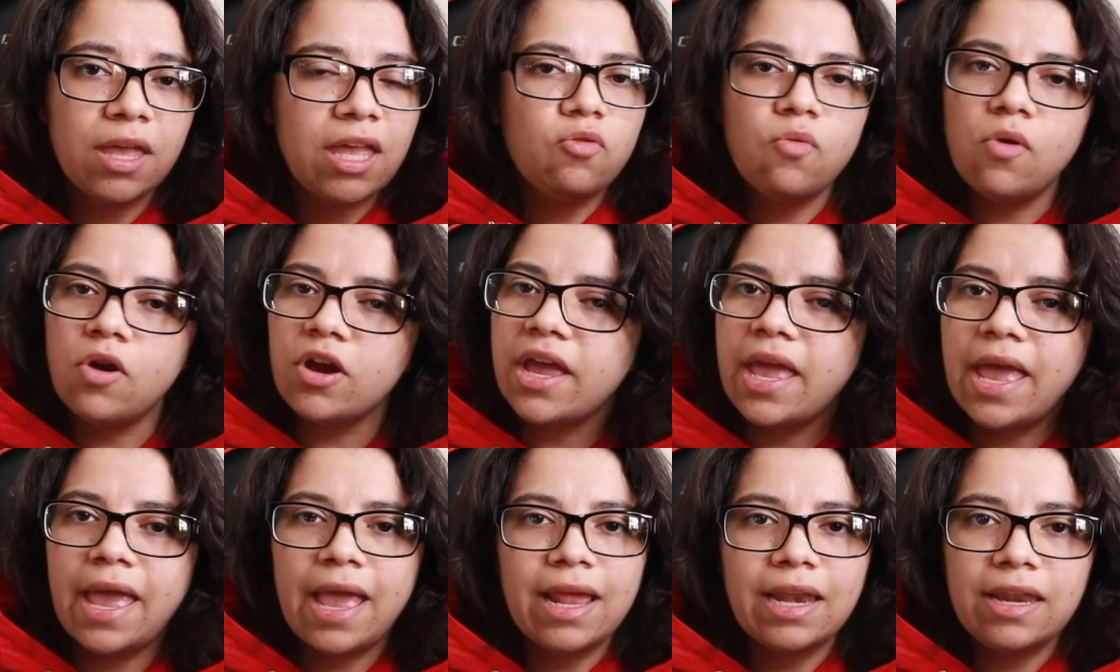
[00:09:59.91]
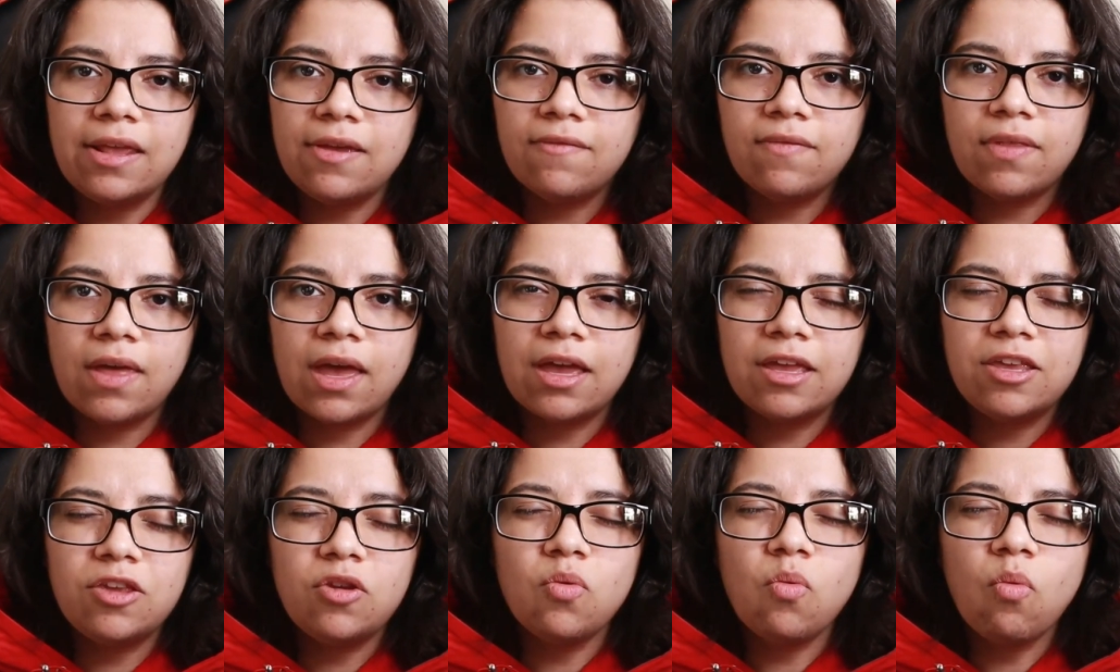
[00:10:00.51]
you won't get any of
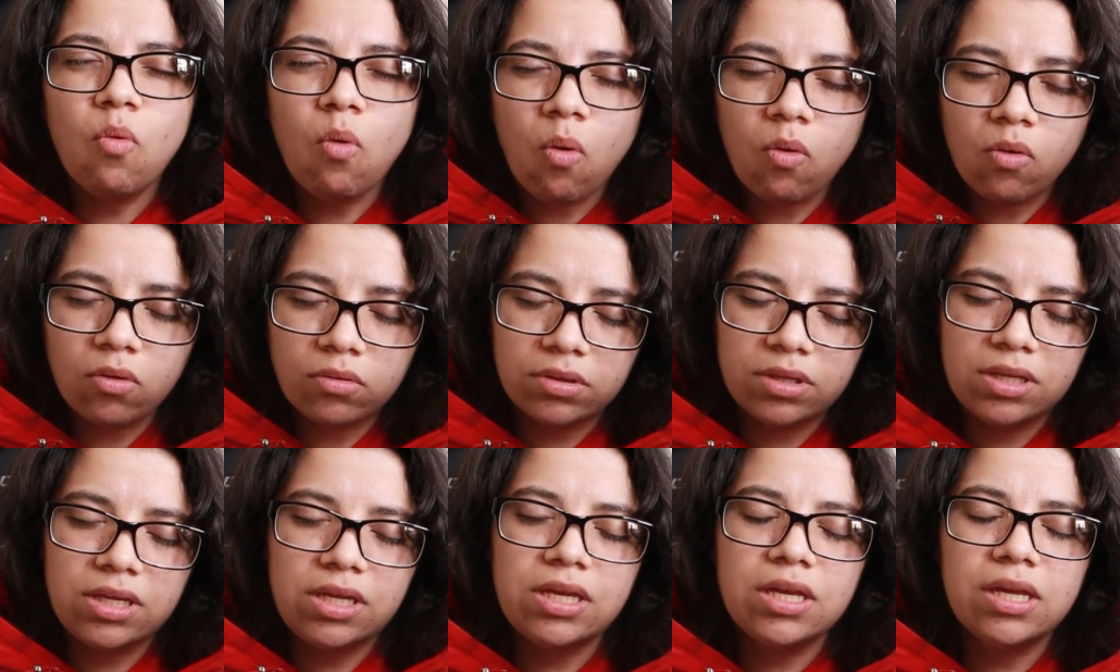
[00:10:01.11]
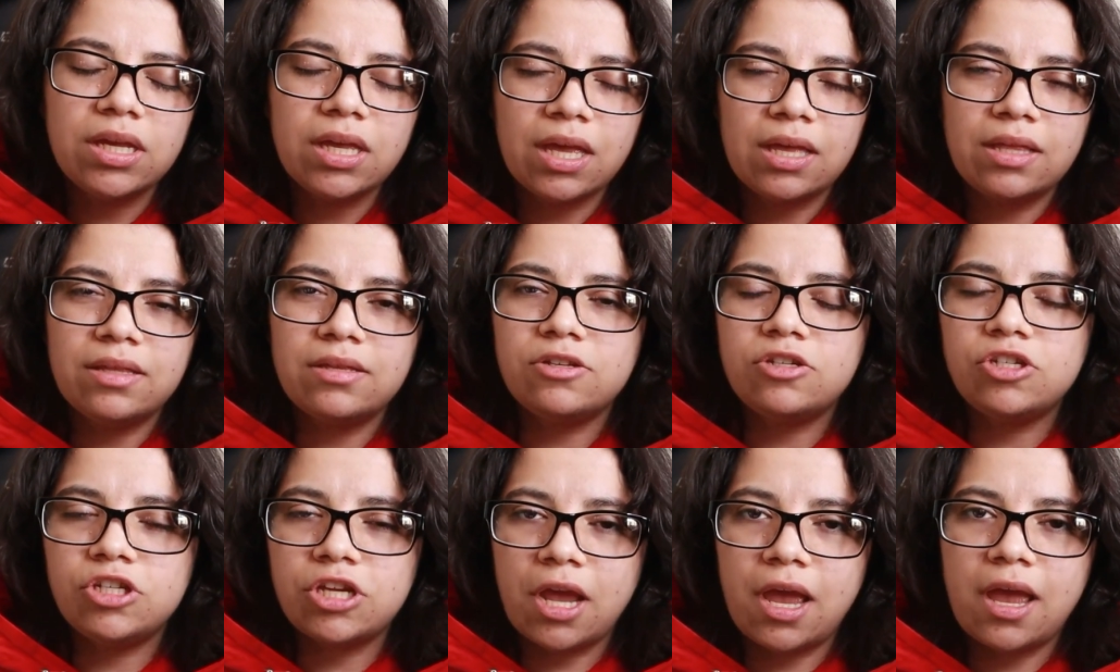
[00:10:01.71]
that. You only
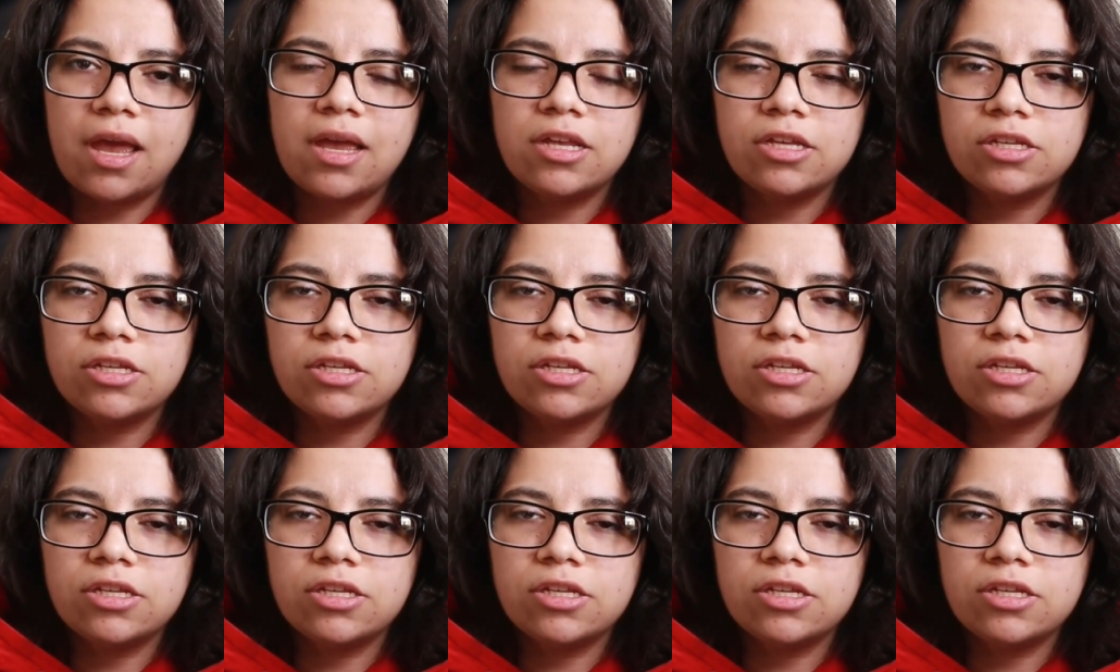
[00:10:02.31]
get chat